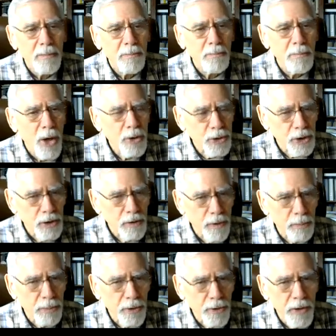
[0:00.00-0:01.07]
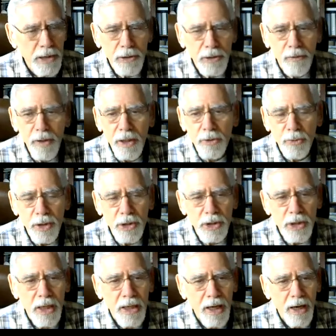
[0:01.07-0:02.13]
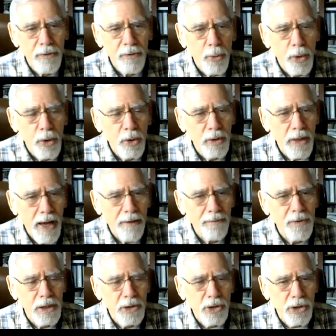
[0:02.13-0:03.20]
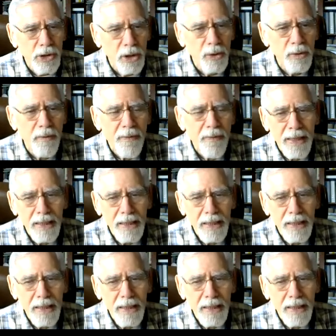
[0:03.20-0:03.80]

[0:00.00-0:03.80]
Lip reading: Most of the progressive countries of the world have done so.